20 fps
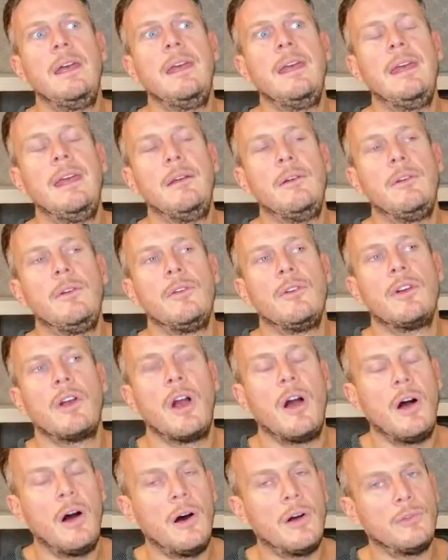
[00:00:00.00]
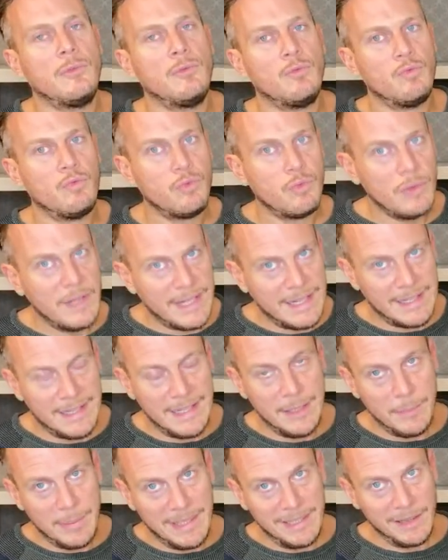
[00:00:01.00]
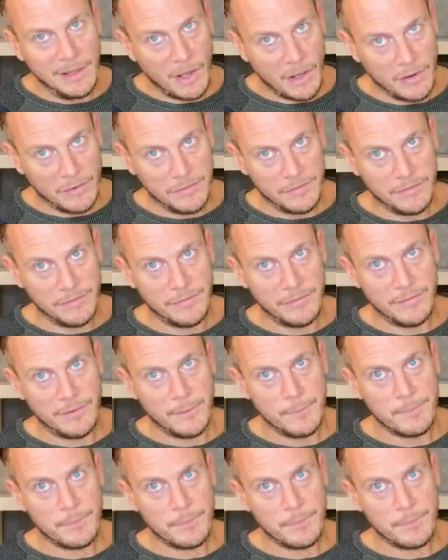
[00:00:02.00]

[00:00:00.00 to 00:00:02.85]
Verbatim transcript: it can't really be love,